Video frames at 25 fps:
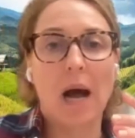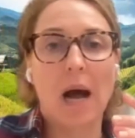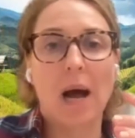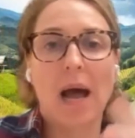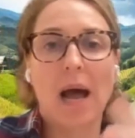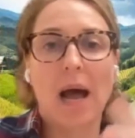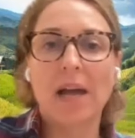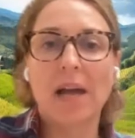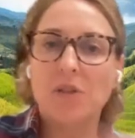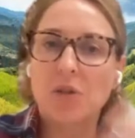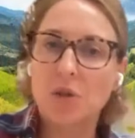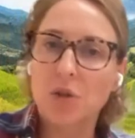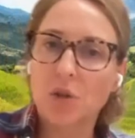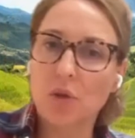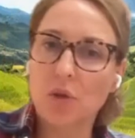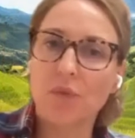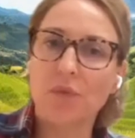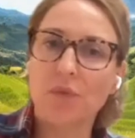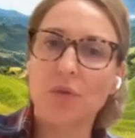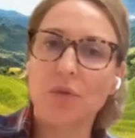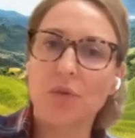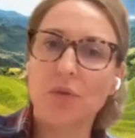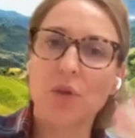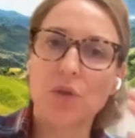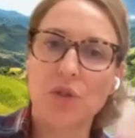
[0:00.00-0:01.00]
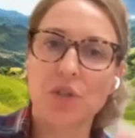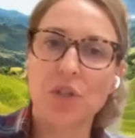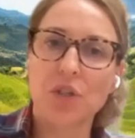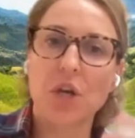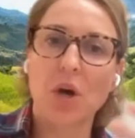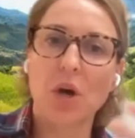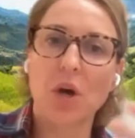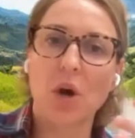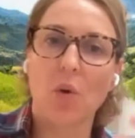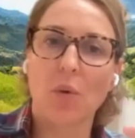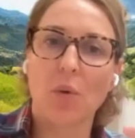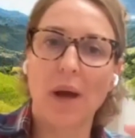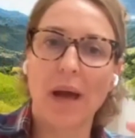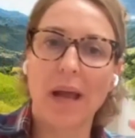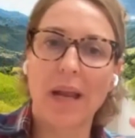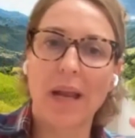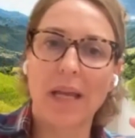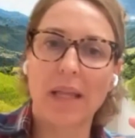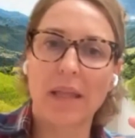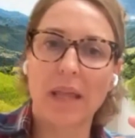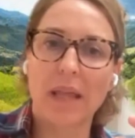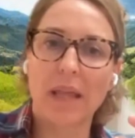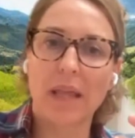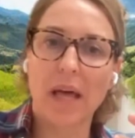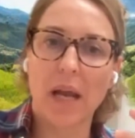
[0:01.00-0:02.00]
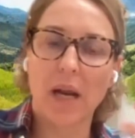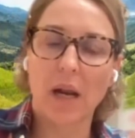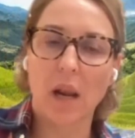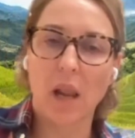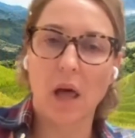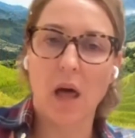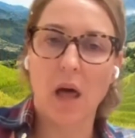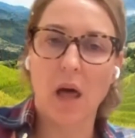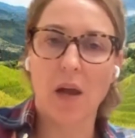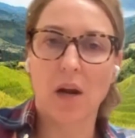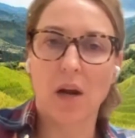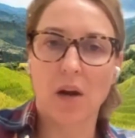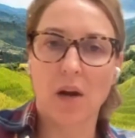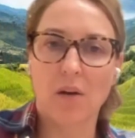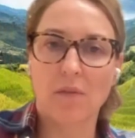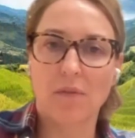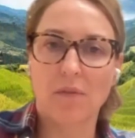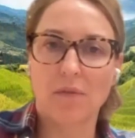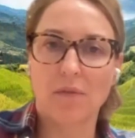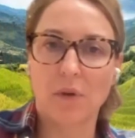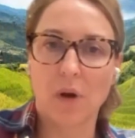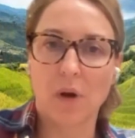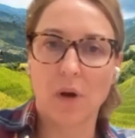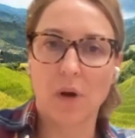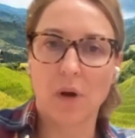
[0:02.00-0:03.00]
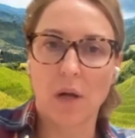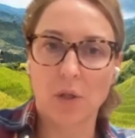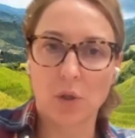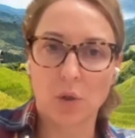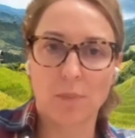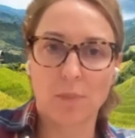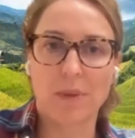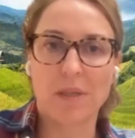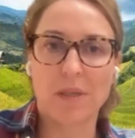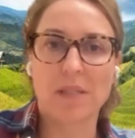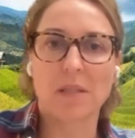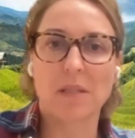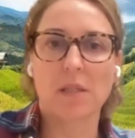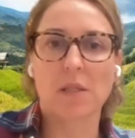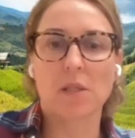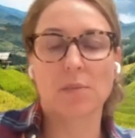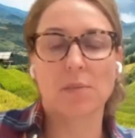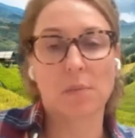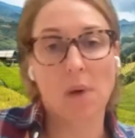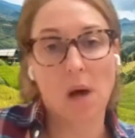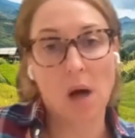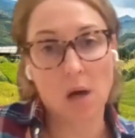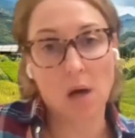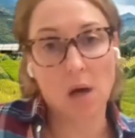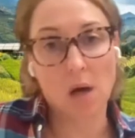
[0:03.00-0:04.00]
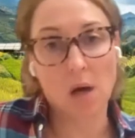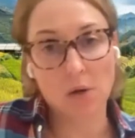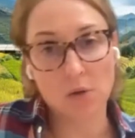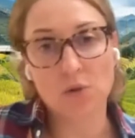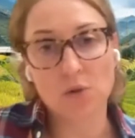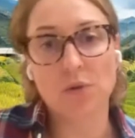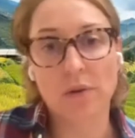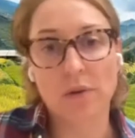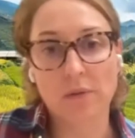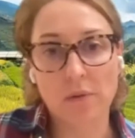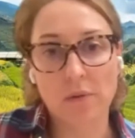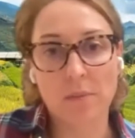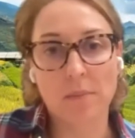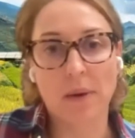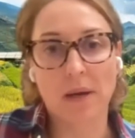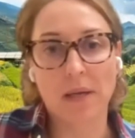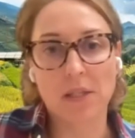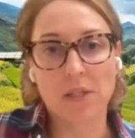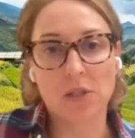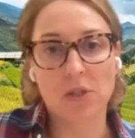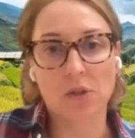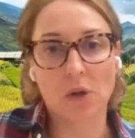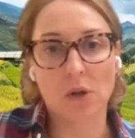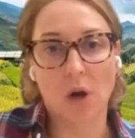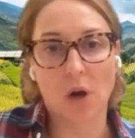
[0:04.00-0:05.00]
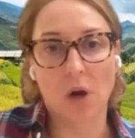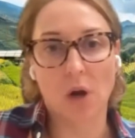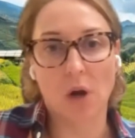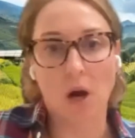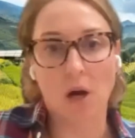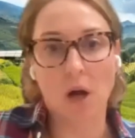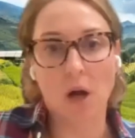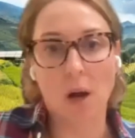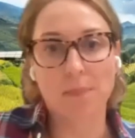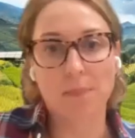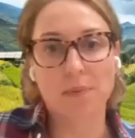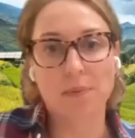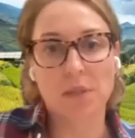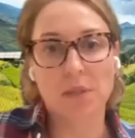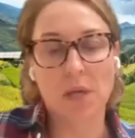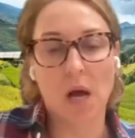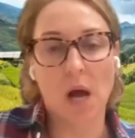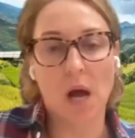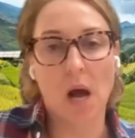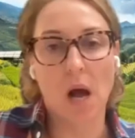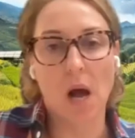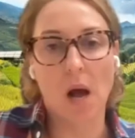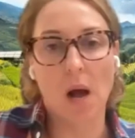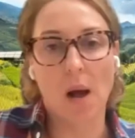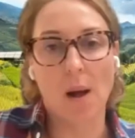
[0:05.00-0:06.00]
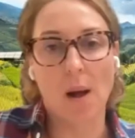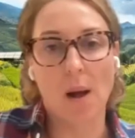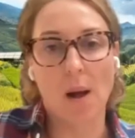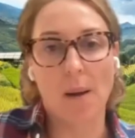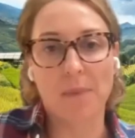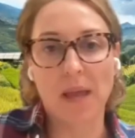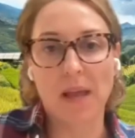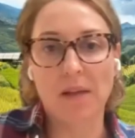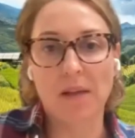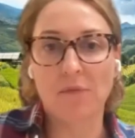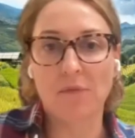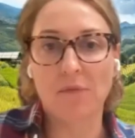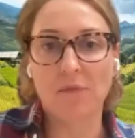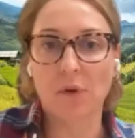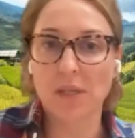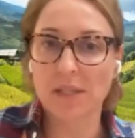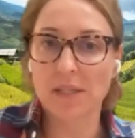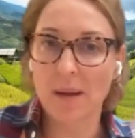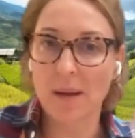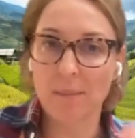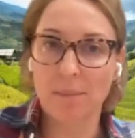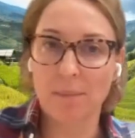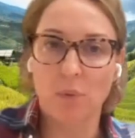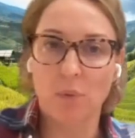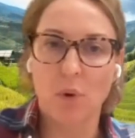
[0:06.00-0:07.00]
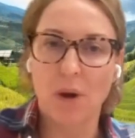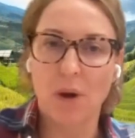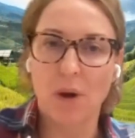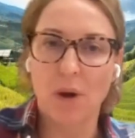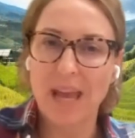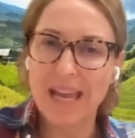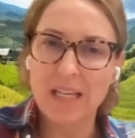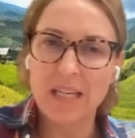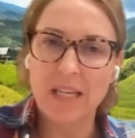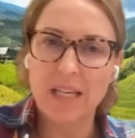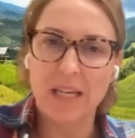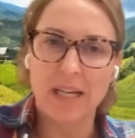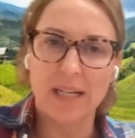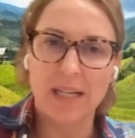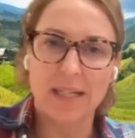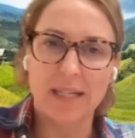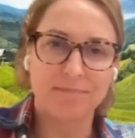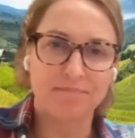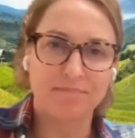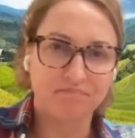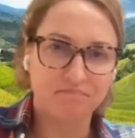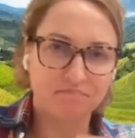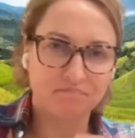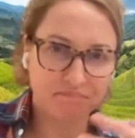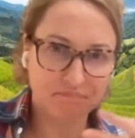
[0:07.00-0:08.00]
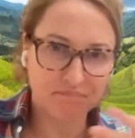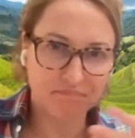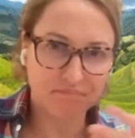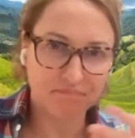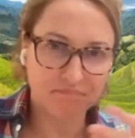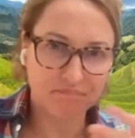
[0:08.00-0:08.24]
uh, and so you you see already that a lot of uh, new business models driven by startups um, in for example india